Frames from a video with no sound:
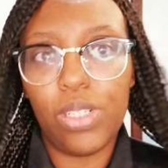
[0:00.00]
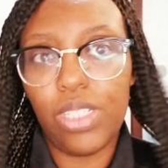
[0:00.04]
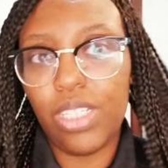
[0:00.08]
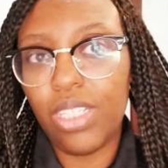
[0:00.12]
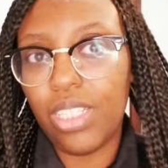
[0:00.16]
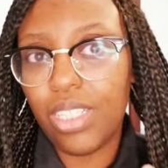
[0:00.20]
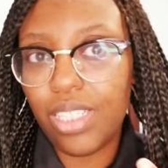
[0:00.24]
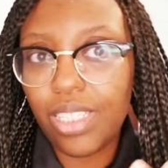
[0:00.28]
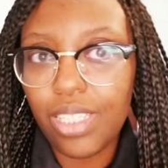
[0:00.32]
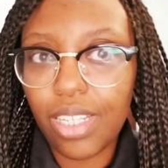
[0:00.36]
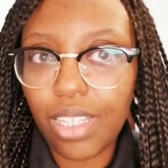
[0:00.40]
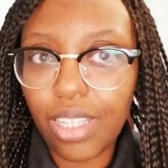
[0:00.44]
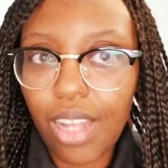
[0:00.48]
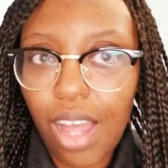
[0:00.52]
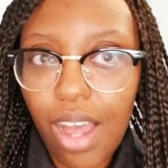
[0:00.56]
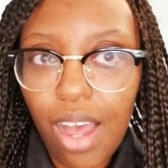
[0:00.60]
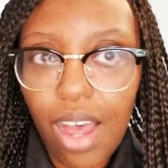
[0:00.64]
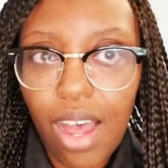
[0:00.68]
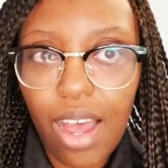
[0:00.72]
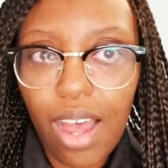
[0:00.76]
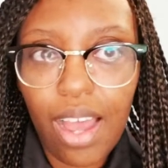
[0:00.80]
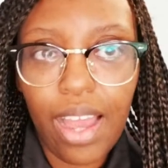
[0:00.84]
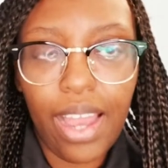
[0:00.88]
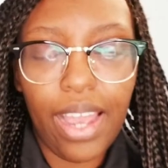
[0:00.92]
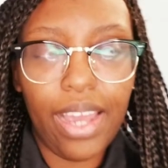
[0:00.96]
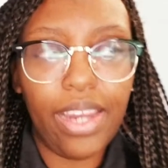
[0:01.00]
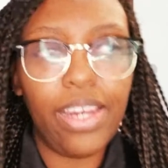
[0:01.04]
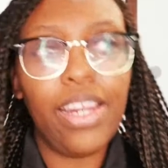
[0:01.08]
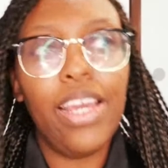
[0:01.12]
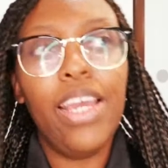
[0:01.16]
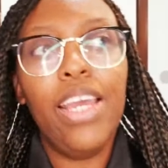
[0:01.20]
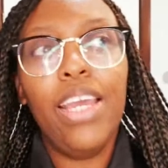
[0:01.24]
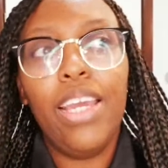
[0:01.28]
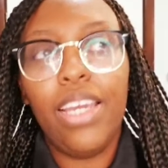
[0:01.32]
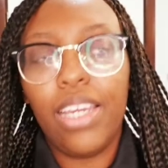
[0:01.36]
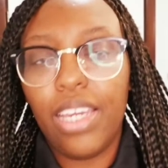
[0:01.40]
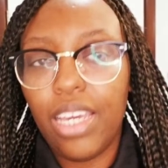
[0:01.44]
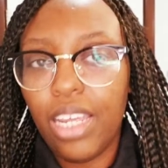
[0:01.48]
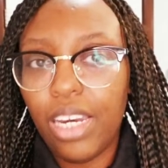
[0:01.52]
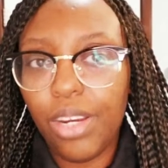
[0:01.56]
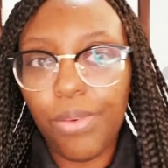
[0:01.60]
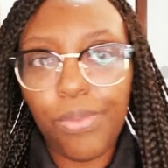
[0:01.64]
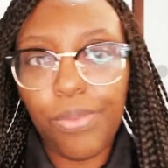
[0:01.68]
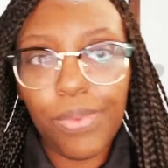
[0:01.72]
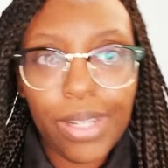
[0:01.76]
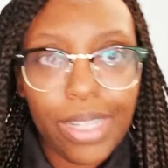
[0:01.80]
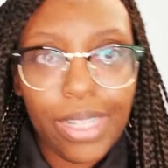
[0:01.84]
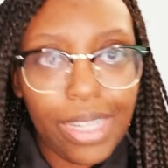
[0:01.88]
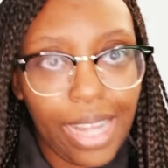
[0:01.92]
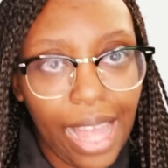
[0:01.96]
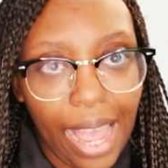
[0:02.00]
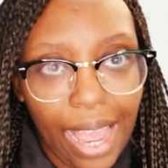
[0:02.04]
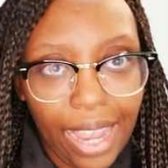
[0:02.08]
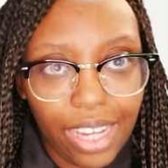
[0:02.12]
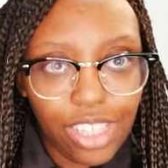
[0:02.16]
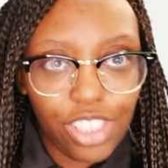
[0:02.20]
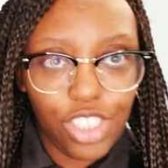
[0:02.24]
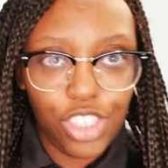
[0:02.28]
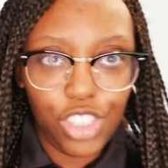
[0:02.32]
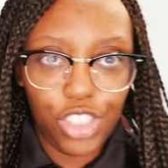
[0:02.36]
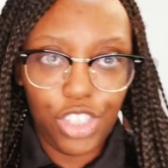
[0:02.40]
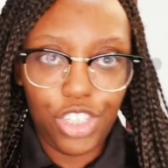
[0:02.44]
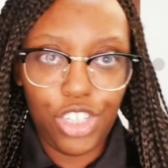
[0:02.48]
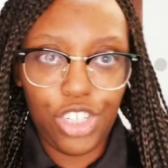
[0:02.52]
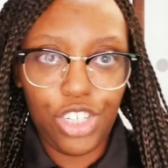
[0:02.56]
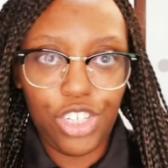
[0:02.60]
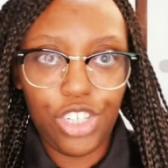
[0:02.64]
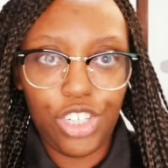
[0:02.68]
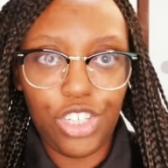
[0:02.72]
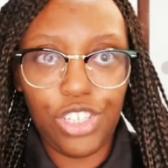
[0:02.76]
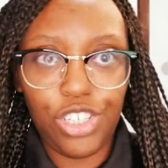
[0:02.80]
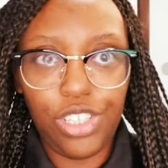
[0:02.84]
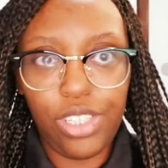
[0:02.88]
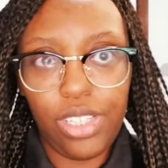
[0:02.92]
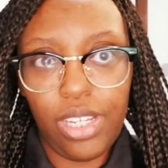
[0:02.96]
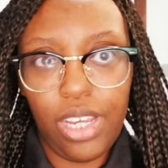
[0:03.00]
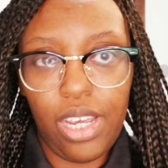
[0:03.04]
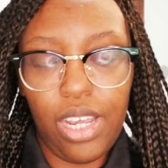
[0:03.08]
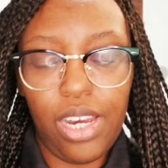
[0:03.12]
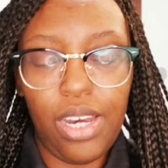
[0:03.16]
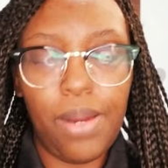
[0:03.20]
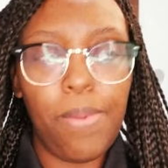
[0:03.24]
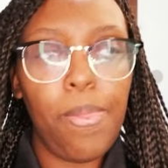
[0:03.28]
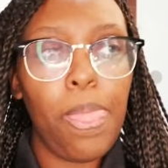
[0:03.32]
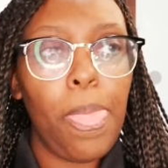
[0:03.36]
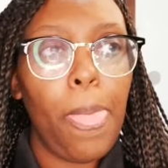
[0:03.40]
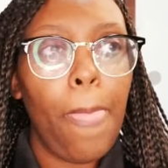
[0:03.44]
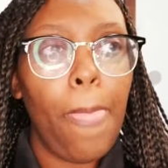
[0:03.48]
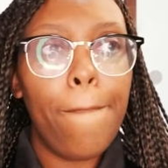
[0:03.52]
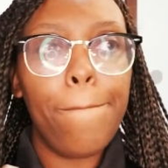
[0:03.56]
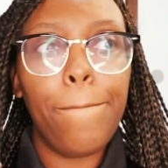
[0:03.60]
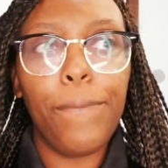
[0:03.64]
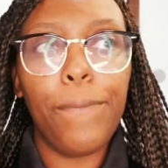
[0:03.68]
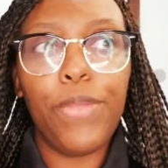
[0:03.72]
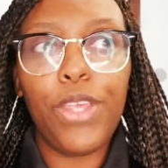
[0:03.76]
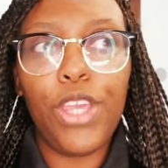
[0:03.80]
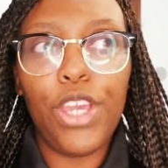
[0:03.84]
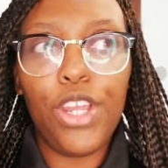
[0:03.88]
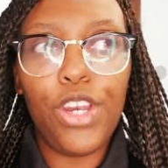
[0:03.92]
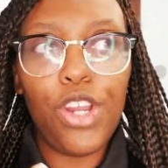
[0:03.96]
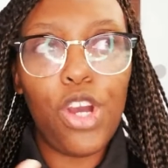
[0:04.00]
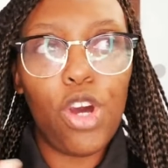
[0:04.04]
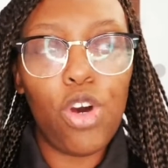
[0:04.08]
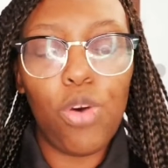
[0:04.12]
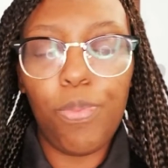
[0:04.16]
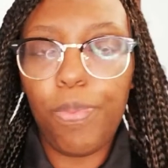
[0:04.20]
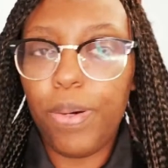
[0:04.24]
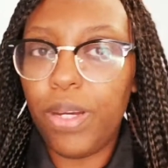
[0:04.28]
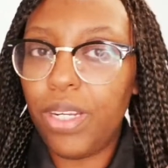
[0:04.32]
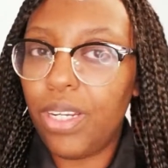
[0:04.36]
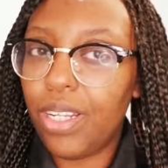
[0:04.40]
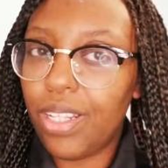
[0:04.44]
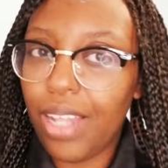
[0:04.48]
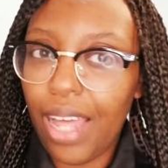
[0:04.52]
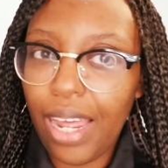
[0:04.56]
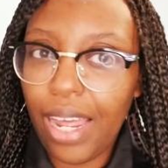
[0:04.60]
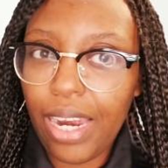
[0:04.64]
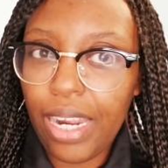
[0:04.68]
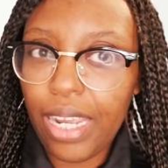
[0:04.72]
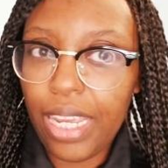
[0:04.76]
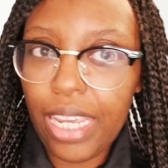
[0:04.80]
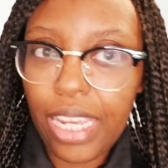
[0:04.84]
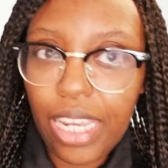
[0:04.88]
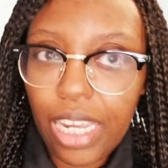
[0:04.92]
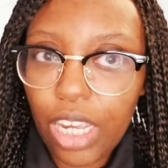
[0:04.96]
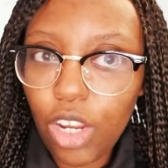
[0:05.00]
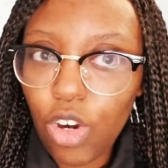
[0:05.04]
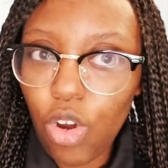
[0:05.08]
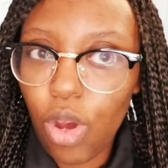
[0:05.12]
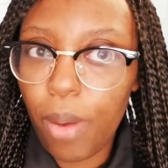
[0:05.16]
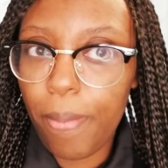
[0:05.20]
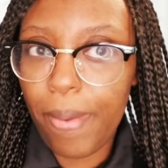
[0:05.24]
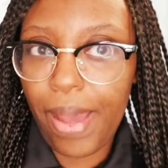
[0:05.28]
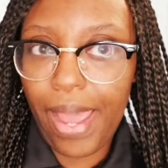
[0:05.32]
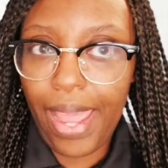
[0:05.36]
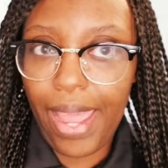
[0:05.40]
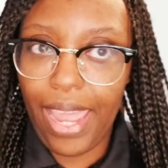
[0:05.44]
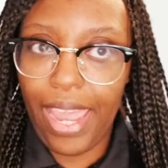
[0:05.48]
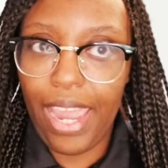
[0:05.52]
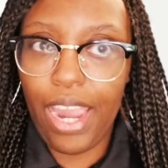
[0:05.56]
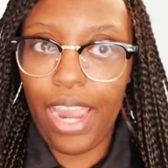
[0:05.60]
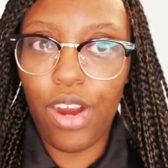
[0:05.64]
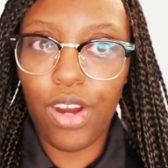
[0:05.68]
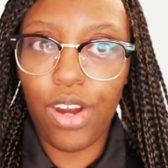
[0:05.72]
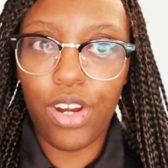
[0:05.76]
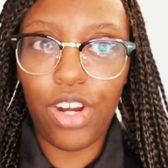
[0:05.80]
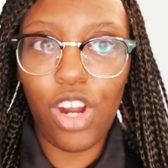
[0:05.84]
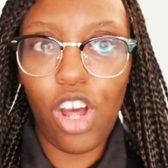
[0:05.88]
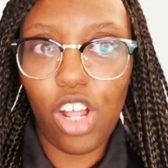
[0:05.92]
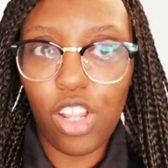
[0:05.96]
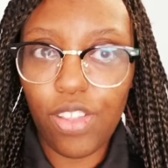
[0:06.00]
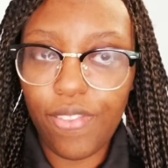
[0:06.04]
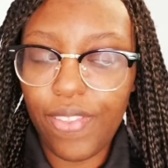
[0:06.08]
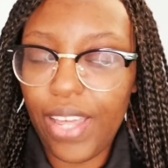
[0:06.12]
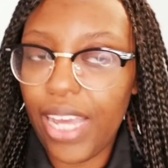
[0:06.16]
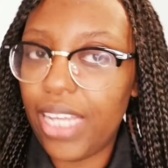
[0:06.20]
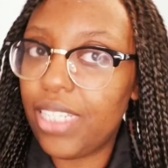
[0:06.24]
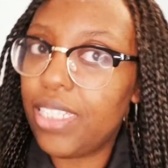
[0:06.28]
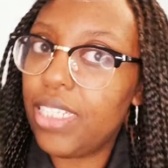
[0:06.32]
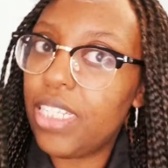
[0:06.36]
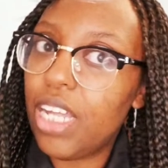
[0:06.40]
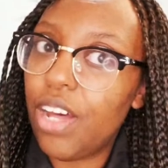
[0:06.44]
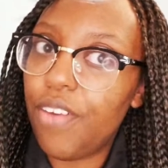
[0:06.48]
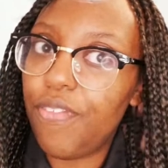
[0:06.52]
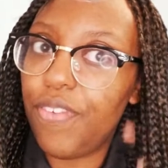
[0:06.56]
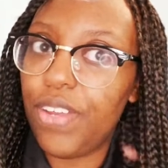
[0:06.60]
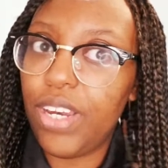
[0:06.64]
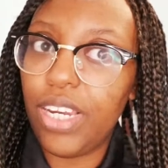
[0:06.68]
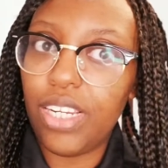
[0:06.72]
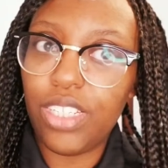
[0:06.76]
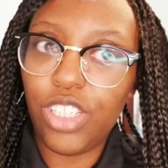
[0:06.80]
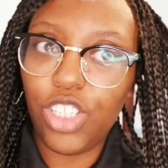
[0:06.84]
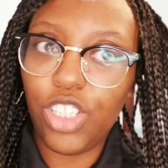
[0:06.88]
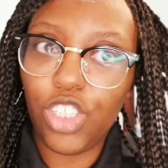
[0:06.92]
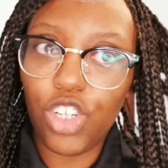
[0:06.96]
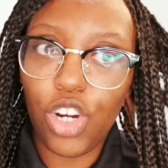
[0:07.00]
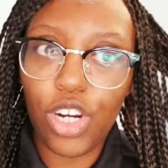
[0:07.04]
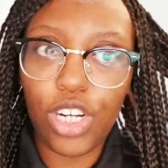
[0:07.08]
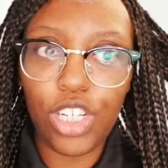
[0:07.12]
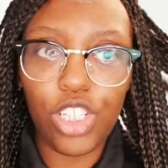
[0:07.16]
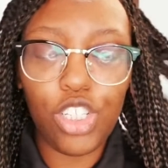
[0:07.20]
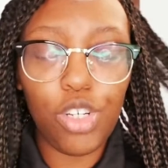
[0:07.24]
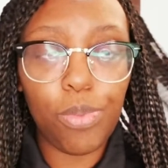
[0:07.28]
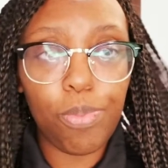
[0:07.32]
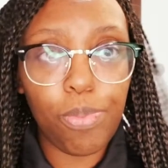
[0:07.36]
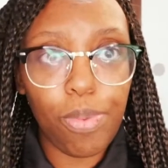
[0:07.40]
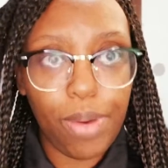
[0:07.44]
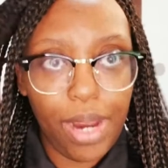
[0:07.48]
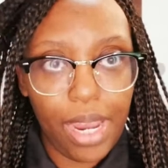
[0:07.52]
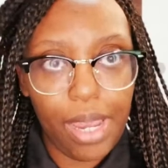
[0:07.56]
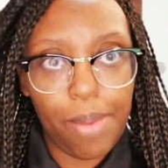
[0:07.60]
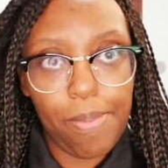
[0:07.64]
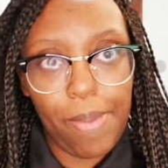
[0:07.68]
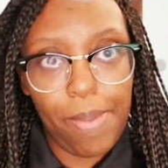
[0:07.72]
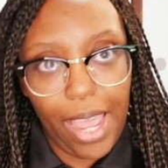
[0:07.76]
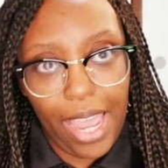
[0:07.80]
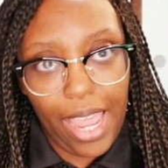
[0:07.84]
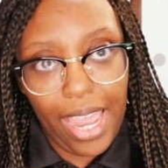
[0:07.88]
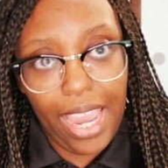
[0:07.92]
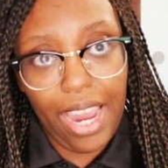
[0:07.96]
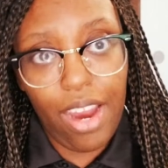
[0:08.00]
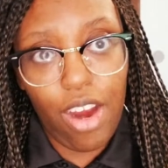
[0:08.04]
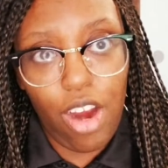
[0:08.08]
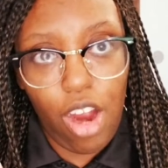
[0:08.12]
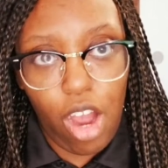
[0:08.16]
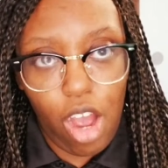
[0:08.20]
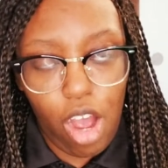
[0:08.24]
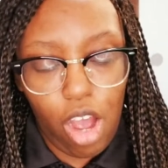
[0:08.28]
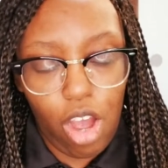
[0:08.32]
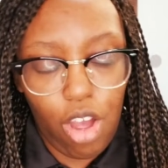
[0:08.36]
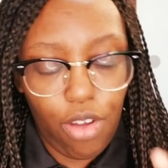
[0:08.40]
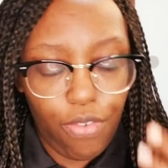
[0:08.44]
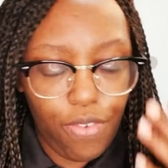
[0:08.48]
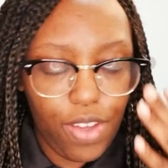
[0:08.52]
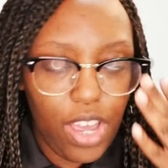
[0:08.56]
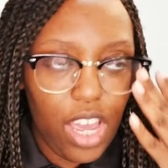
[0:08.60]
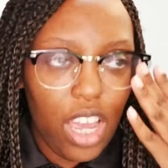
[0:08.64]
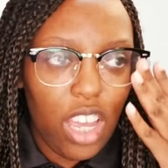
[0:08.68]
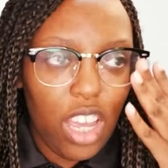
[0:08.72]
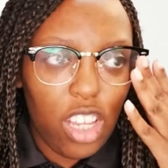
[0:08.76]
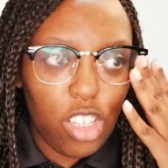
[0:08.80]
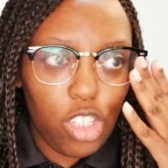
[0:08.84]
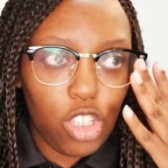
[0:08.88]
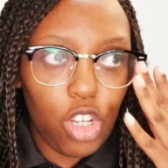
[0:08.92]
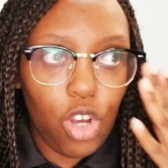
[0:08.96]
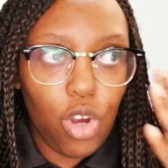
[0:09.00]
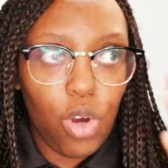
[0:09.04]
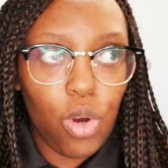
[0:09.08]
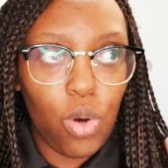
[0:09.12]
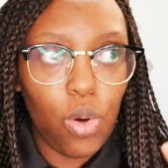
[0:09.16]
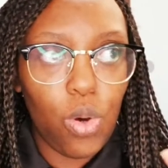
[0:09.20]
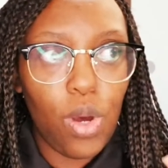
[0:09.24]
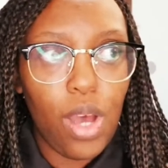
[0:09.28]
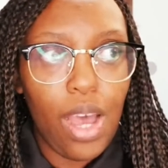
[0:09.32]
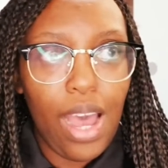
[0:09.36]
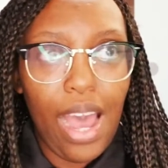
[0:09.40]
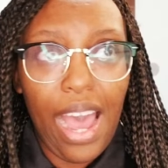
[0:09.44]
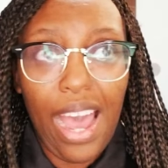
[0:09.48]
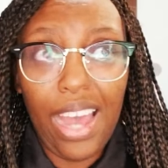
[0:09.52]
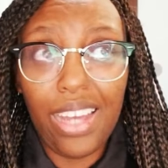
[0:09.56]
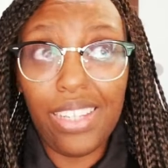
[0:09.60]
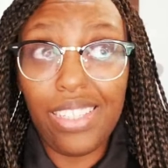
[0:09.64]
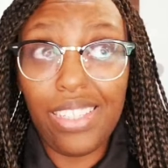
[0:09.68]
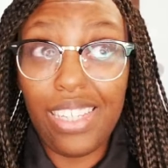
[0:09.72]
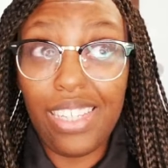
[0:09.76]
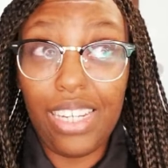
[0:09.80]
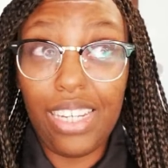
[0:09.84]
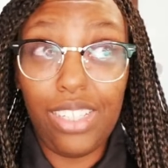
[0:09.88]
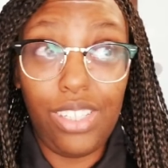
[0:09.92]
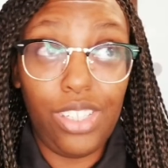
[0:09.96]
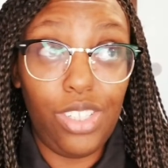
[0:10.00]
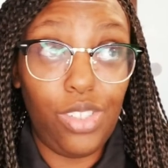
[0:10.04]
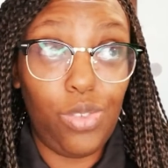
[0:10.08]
to the salon, getting relaxers, and putting a lot of heat on my hair and all of that stuff, and it started to break my hair off. So I say